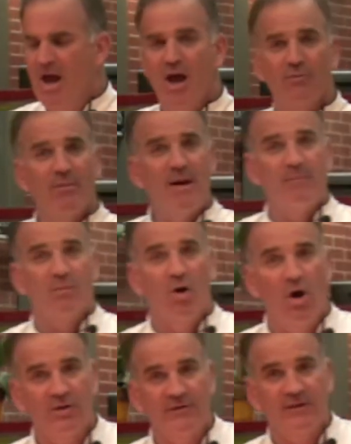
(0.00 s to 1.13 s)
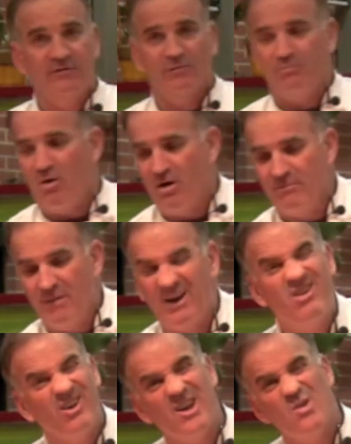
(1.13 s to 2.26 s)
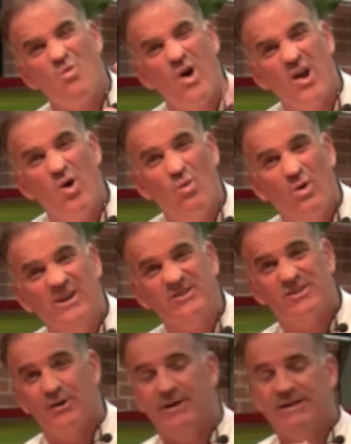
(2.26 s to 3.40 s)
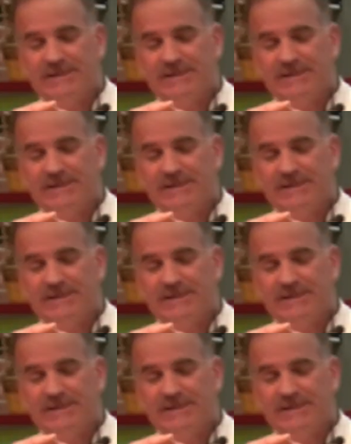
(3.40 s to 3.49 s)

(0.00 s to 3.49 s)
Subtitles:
And remember, all of this is part of my Cooking 101 series.